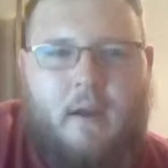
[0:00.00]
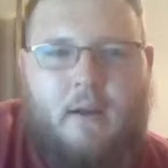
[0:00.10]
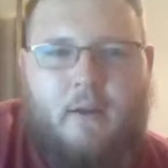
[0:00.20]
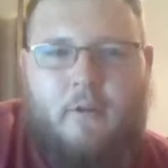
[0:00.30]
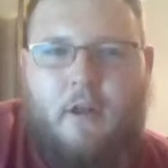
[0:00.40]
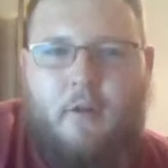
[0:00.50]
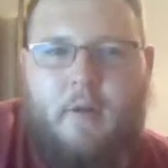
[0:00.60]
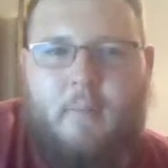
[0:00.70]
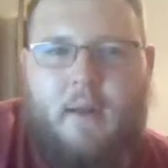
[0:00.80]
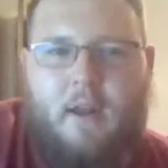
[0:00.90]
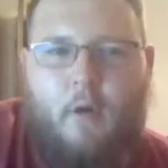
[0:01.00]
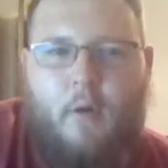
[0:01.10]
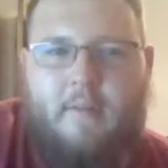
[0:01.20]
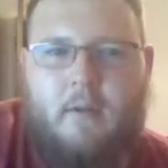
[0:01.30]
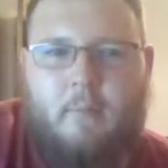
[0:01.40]
I don't know him, but I know
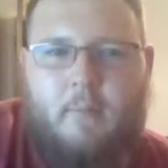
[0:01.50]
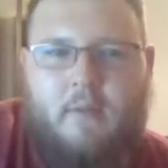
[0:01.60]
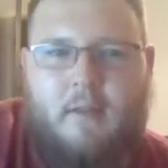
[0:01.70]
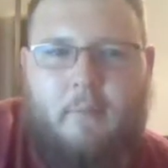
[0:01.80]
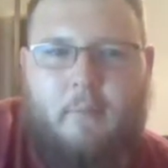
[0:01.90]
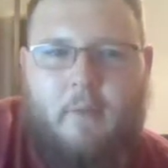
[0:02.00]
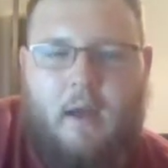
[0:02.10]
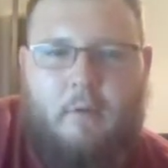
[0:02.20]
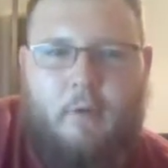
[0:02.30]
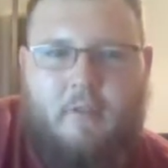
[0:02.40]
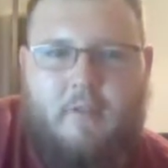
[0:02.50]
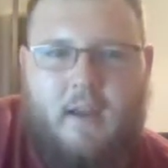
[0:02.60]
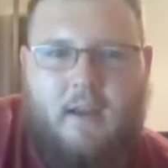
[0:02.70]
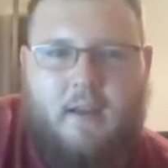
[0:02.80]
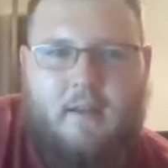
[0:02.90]
of him. His name
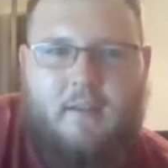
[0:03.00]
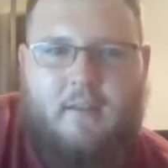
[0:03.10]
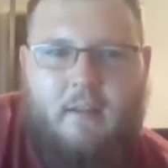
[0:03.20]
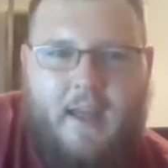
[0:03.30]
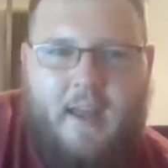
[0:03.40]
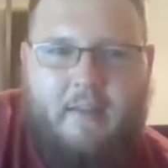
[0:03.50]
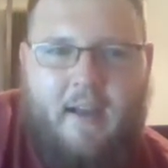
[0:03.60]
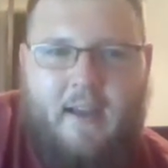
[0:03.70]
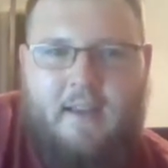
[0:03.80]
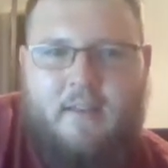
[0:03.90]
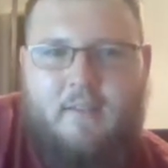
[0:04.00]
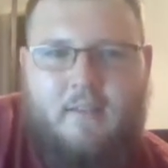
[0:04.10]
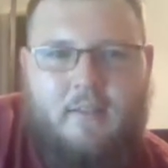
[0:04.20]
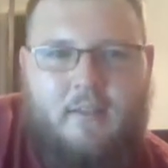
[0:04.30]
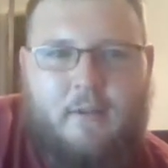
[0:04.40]
Roughneck, Clan of
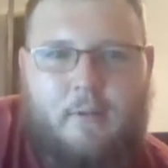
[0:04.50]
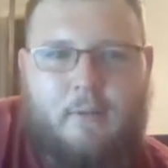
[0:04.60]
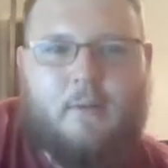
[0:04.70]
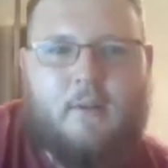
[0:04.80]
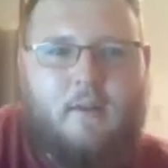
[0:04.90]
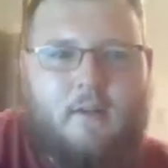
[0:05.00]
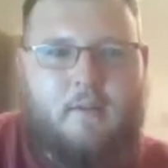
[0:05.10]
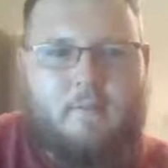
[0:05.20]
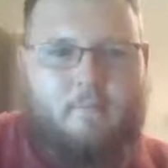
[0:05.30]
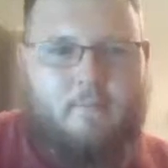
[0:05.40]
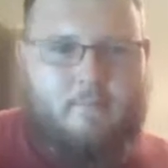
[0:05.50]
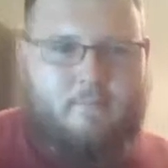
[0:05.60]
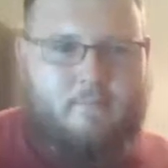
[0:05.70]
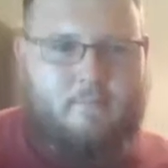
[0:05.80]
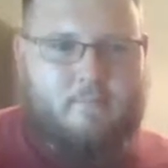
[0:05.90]
Aggies. So
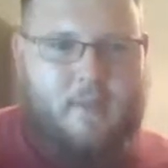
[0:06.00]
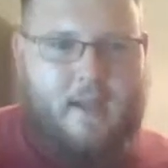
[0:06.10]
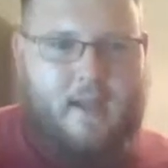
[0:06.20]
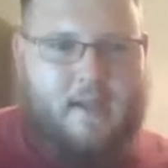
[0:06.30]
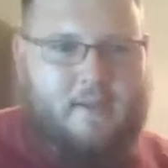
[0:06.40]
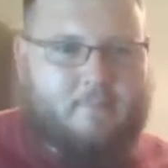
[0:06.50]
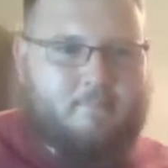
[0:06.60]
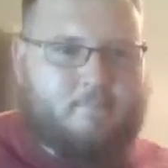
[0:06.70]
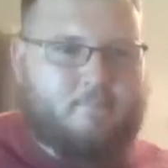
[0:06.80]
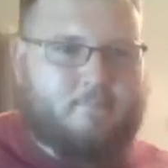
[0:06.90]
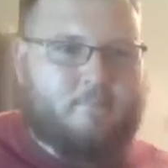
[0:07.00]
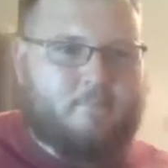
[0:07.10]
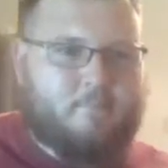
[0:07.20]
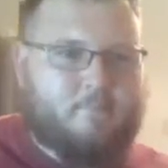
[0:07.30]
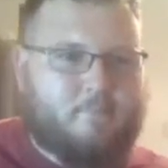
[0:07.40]
yeah,
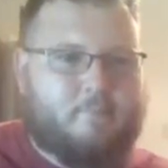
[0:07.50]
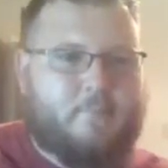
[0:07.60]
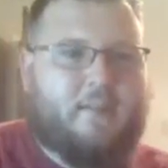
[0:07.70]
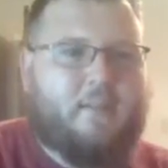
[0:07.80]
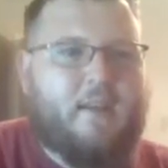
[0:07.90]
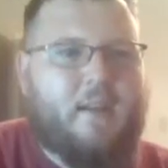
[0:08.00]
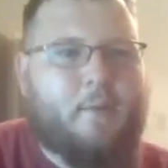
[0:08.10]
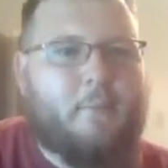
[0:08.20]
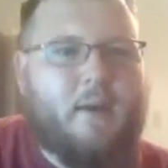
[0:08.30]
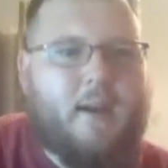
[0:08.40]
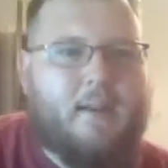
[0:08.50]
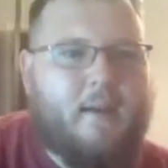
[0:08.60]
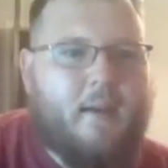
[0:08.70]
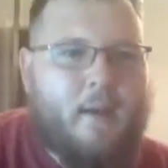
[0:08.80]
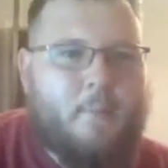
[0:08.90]
Texas A&M Pride.
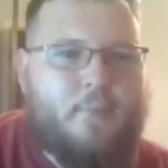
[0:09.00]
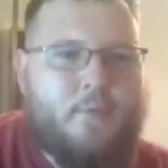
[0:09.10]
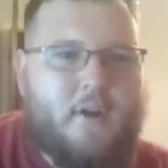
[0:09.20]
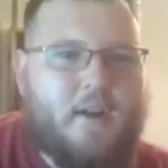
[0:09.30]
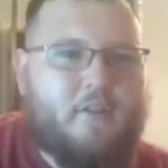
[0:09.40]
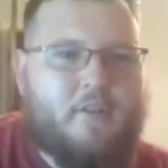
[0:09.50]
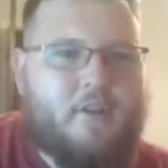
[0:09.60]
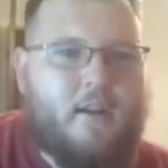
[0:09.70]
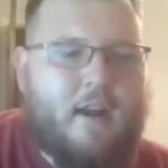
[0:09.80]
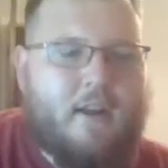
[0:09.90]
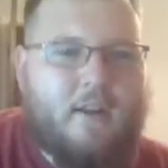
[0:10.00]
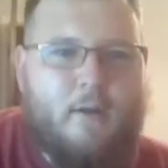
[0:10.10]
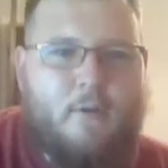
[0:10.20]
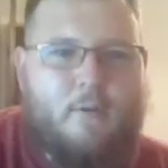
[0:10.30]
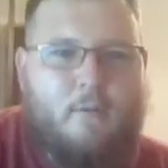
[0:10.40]
Pretty sure I
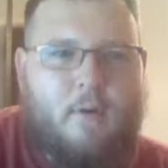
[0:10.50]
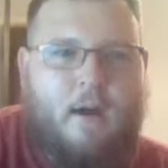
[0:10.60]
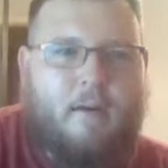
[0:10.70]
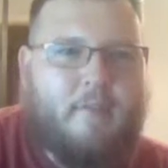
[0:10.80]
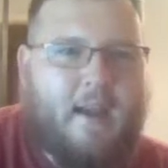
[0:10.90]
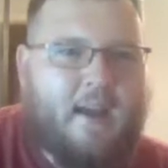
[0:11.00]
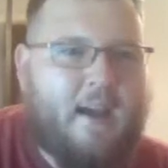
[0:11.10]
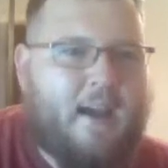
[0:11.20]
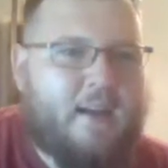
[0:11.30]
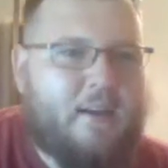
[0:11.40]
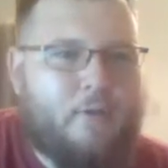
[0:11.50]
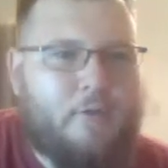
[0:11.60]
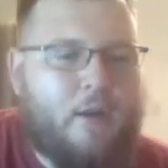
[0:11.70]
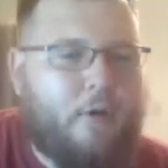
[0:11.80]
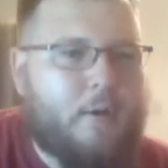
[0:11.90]
know of that guy. I
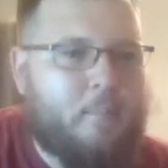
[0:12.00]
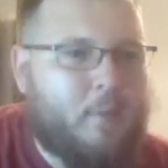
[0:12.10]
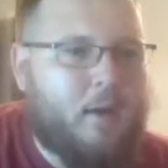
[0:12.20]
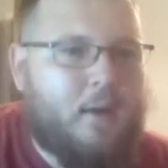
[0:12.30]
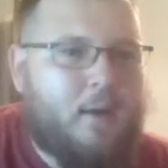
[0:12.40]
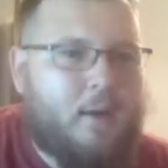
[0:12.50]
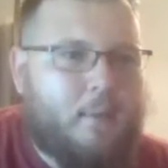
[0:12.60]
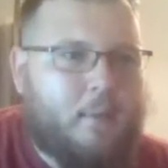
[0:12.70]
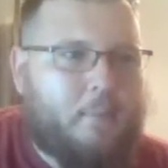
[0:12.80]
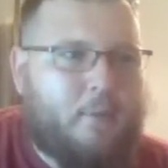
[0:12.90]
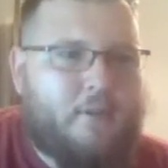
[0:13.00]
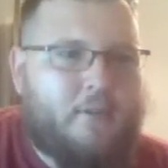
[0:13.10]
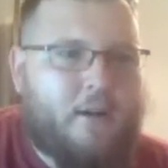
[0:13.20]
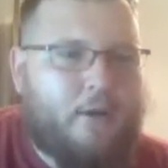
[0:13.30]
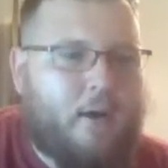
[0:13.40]
don't know him, but I'm pretty
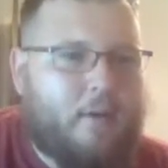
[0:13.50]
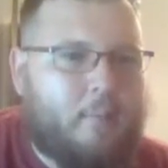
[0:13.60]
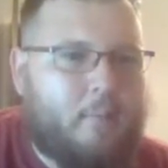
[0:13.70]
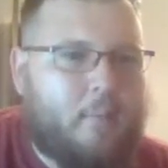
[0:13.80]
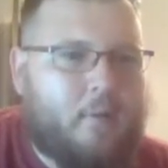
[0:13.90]
sure I know of him